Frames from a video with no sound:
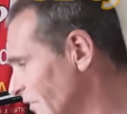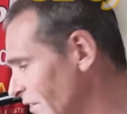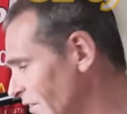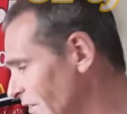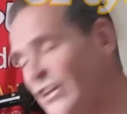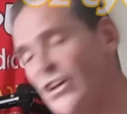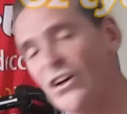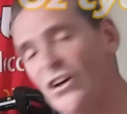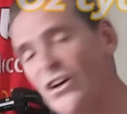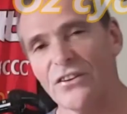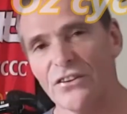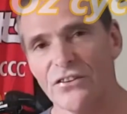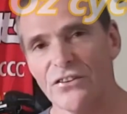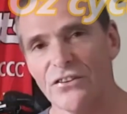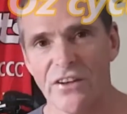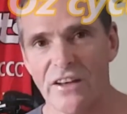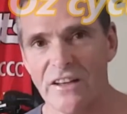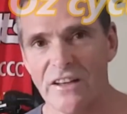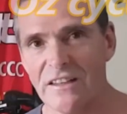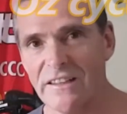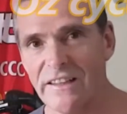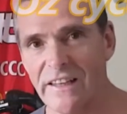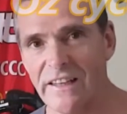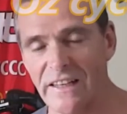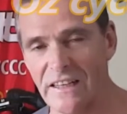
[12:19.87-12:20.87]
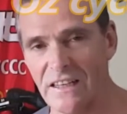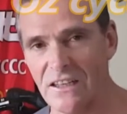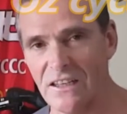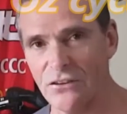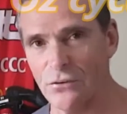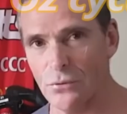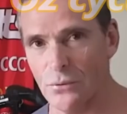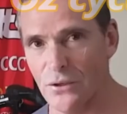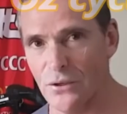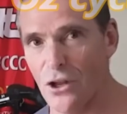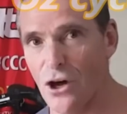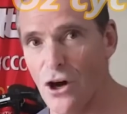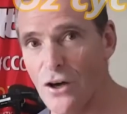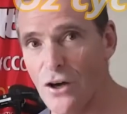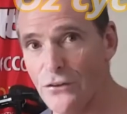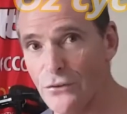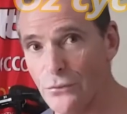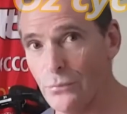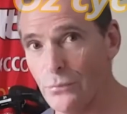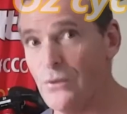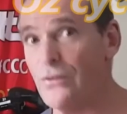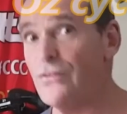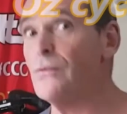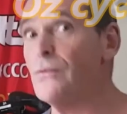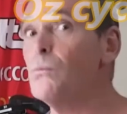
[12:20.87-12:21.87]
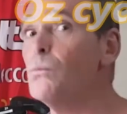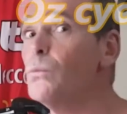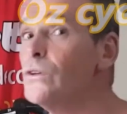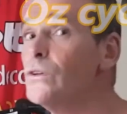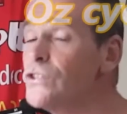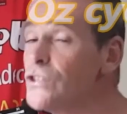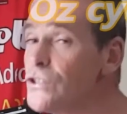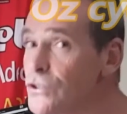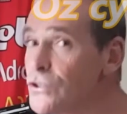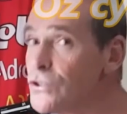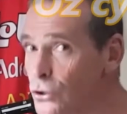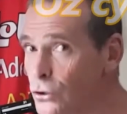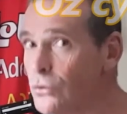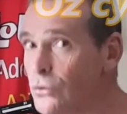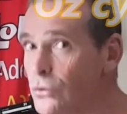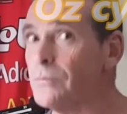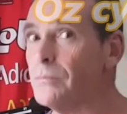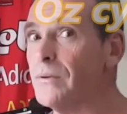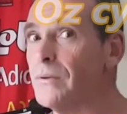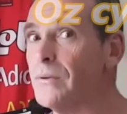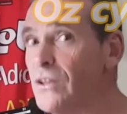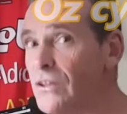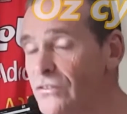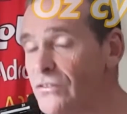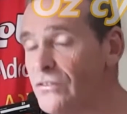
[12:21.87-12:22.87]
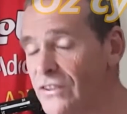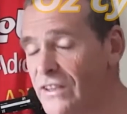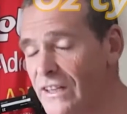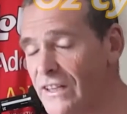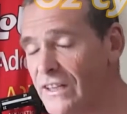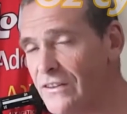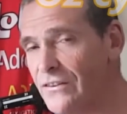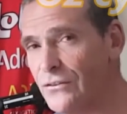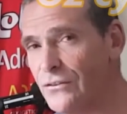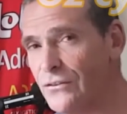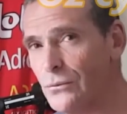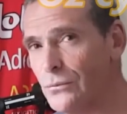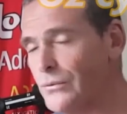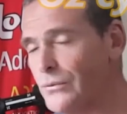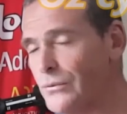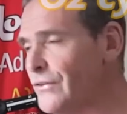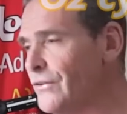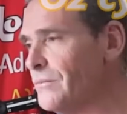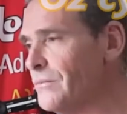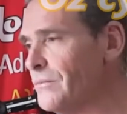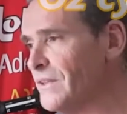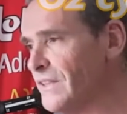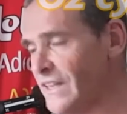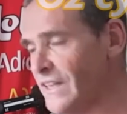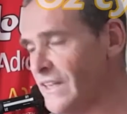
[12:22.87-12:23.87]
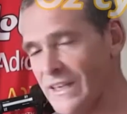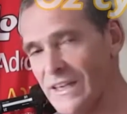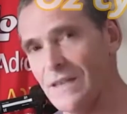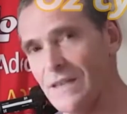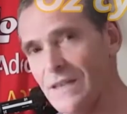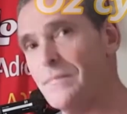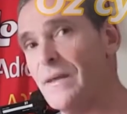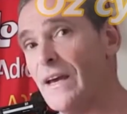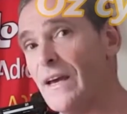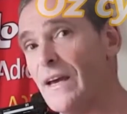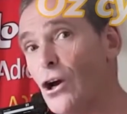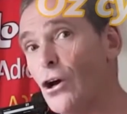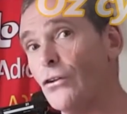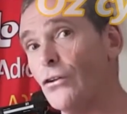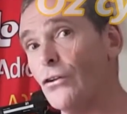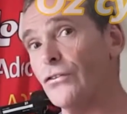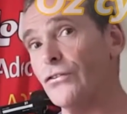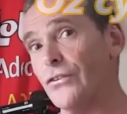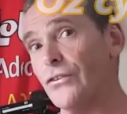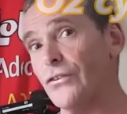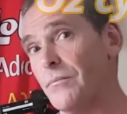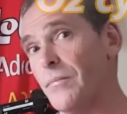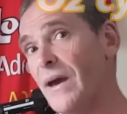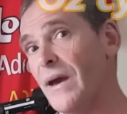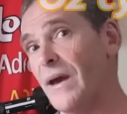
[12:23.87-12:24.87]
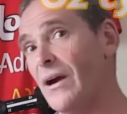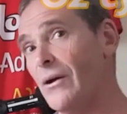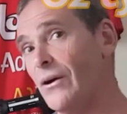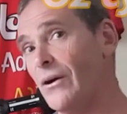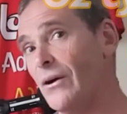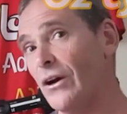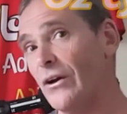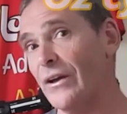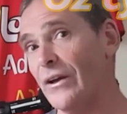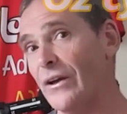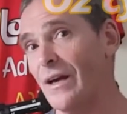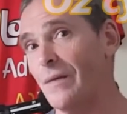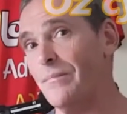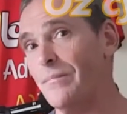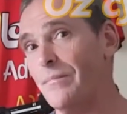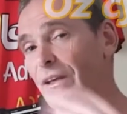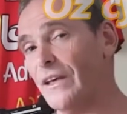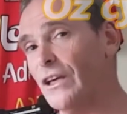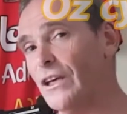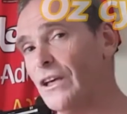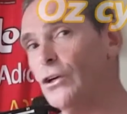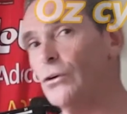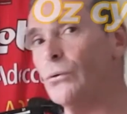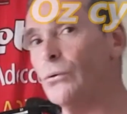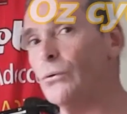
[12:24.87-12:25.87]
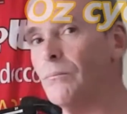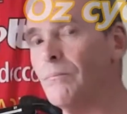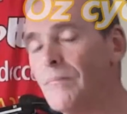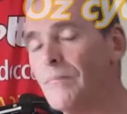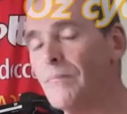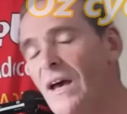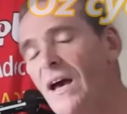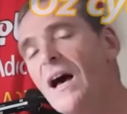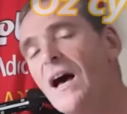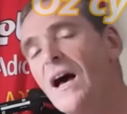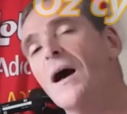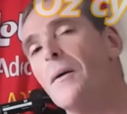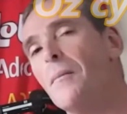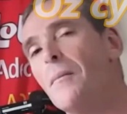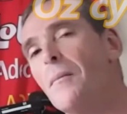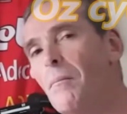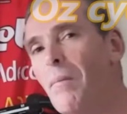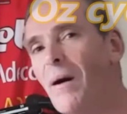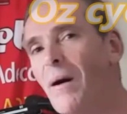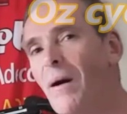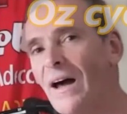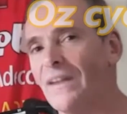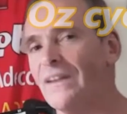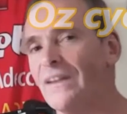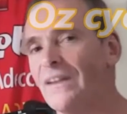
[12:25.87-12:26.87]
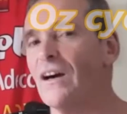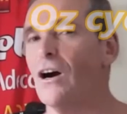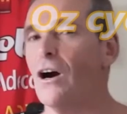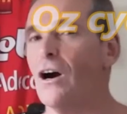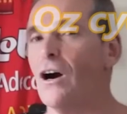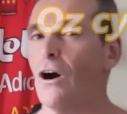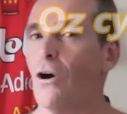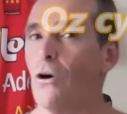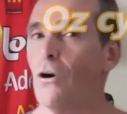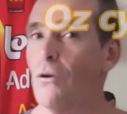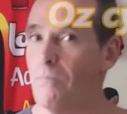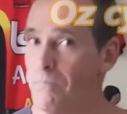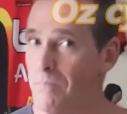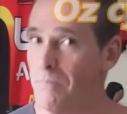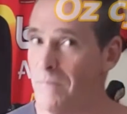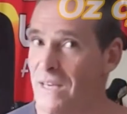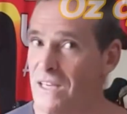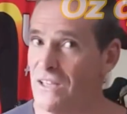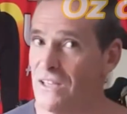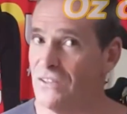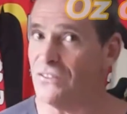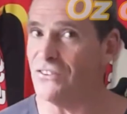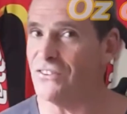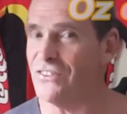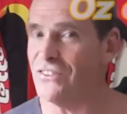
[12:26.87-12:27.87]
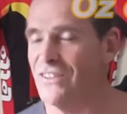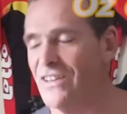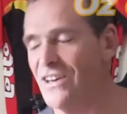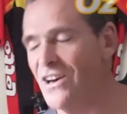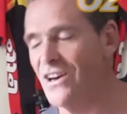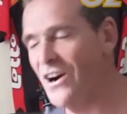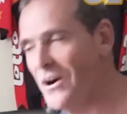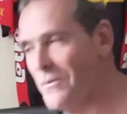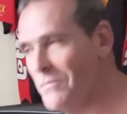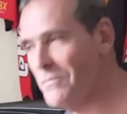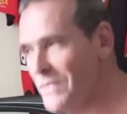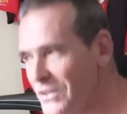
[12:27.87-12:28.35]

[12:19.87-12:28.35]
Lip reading: sitting on the saddle, getting into a nice rhythm, which is good because you get into a rhythm and you can keep that constant power going up the hill. But I missed